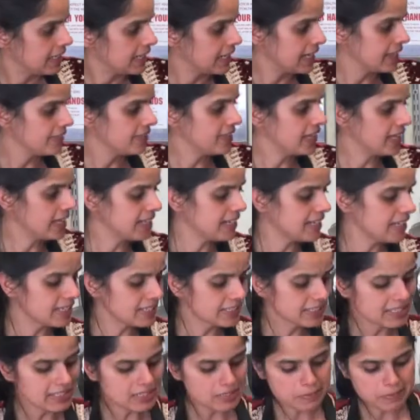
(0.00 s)
And then a
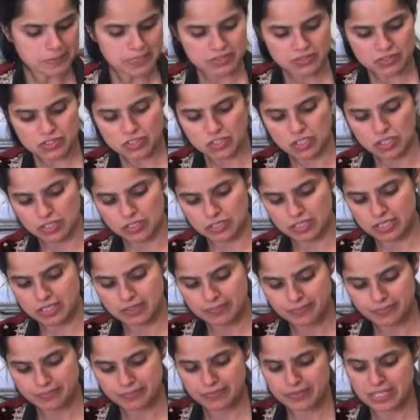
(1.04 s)
little bit of salt.
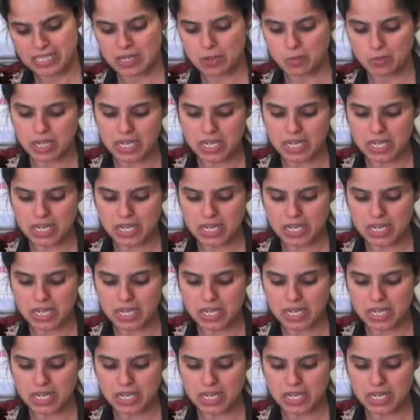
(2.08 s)
Now,